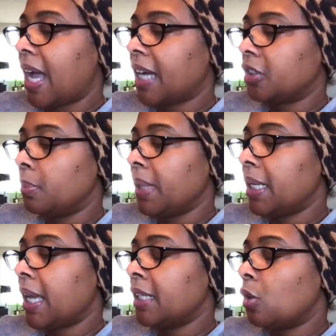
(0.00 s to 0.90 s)

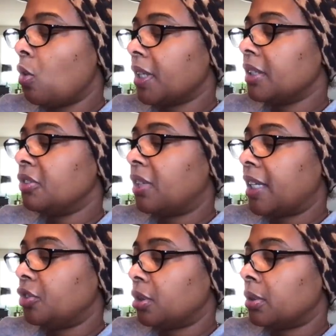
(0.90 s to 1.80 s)
acumen and
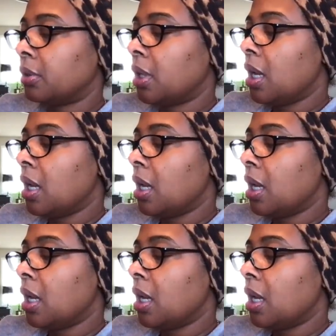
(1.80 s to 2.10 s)
organization.